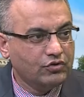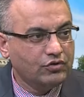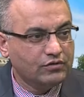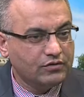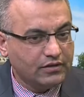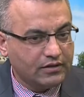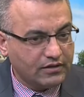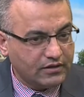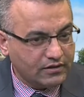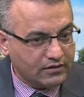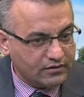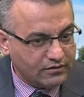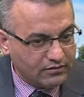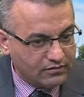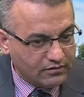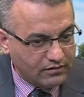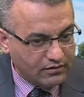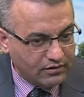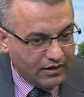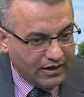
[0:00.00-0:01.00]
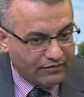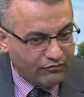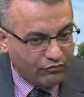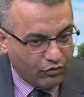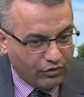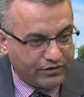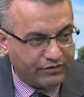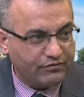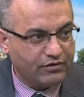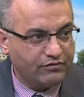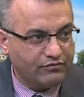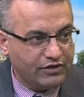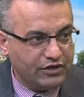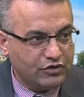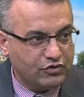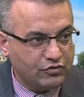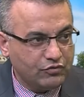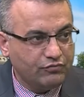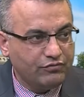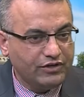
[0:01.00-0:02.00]
And whatever we
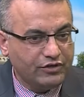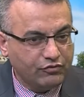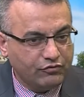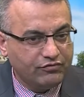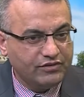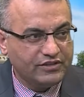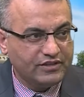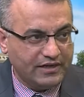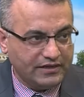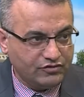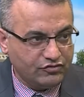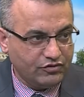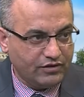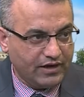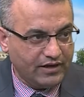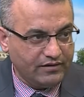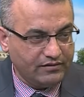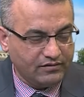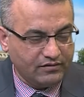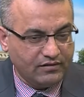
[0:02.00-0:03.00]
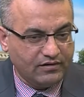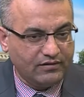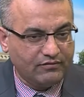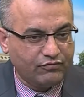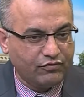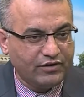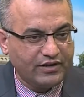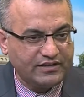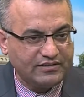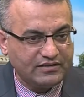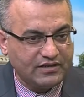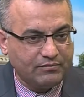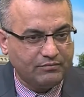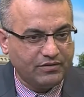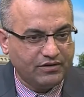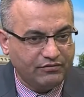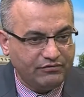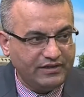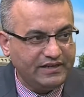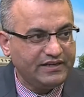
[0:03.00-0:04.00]
do with the education. For
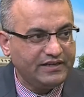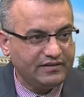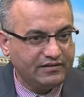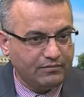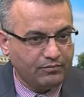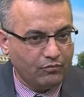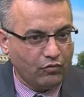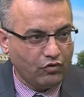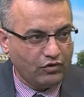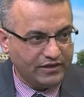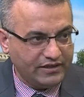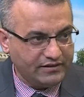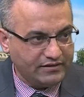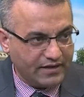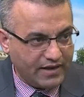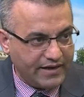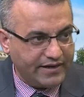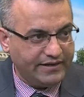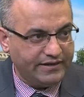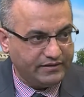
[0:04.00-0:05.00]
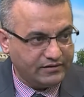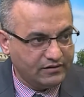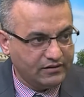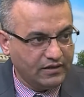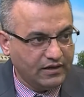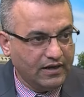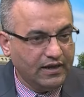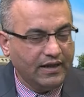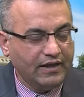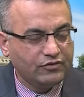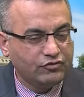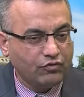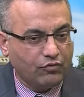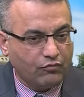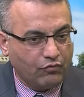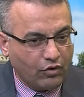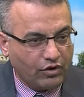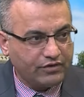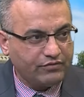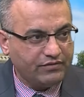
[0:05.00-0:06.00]
example, we did a bowling nights. So
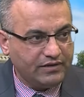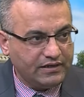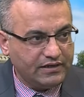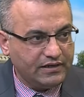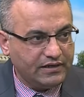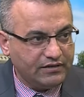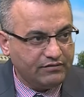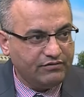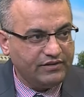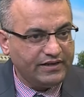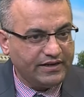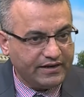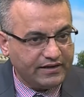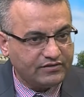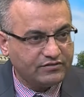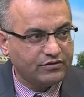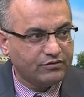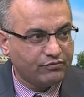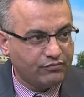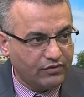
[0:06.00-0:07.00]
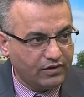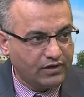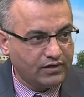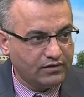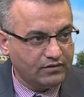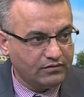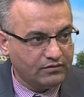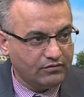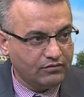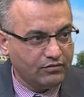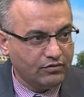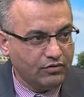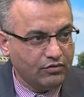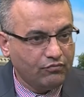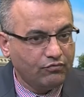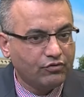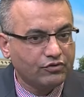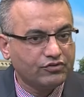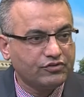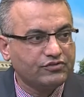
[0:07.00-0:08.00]
what we did, we raised the fund
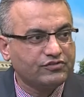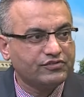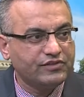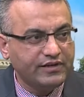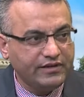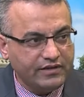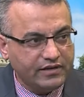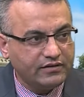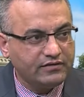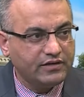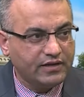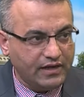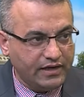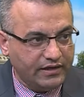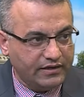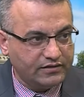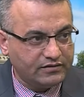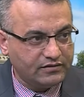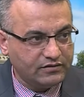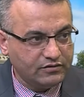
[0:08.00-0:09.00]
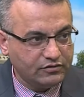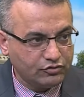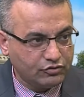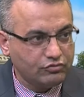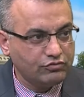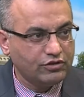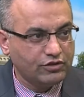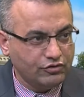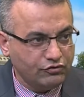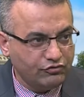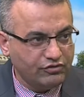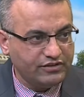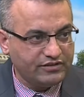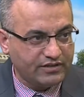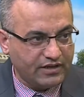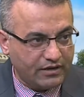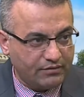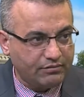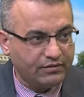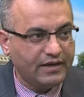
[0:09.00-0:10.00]
for the Syrian kids through the
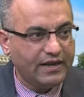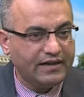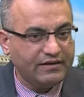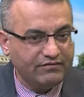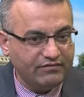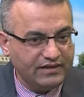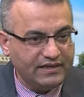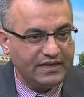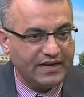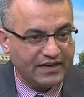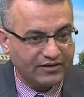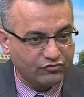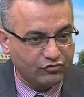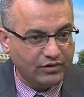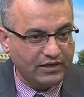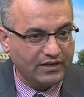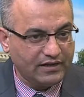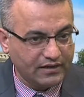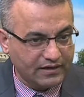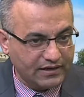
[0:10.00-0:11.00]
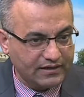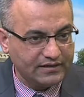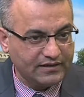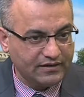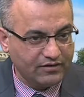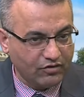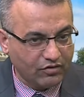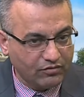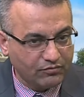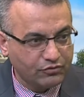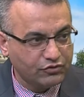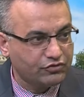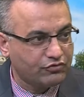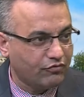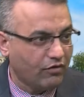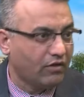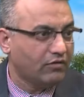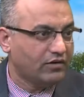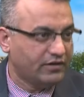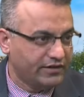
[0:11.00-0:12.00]
UNICEF, and we actually collected almost
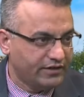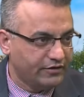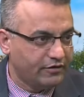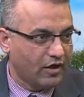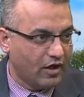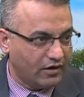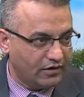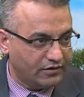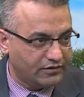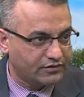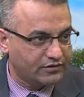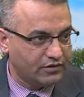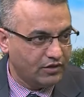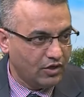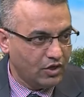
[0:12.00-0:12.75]
$1,200.